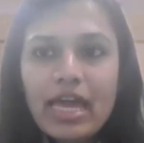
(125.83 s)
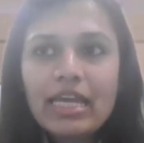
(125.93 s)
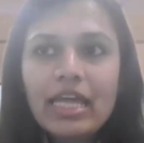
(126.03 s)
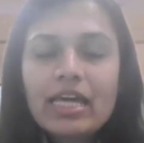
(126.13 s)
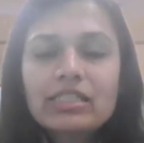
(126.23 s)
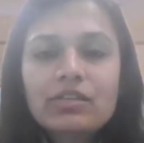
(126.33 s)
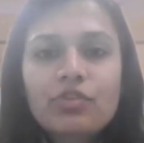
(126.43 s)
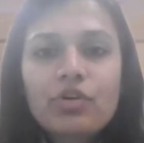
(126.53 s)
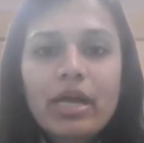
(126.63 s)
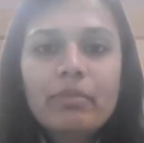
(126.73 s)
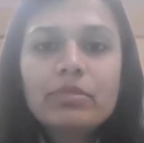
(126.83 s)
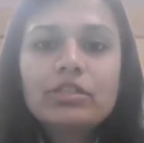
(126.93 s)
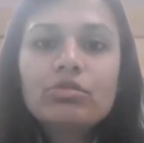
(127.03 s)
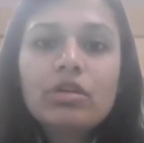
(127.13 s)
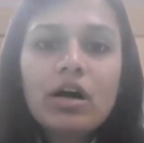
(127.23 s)
In case if you're able
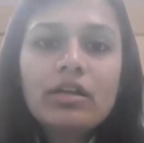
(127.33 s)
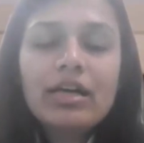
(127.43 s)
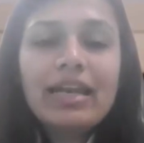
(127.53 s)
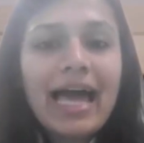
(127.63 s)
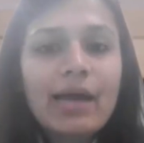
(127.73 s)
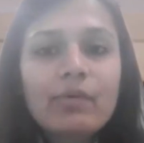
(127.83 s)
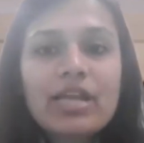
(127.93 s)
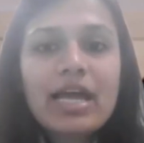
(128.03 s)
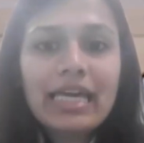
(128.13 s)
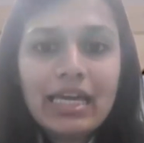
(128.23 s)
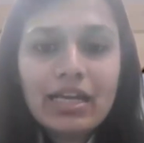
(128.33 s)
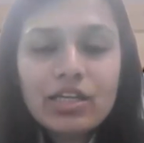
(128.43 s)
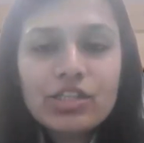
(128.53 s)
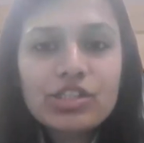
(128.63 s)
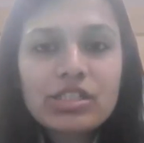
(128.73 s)
to learn a language like
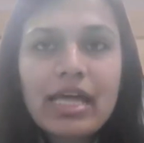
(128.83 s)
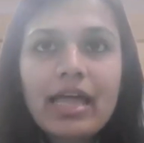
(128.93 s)
English,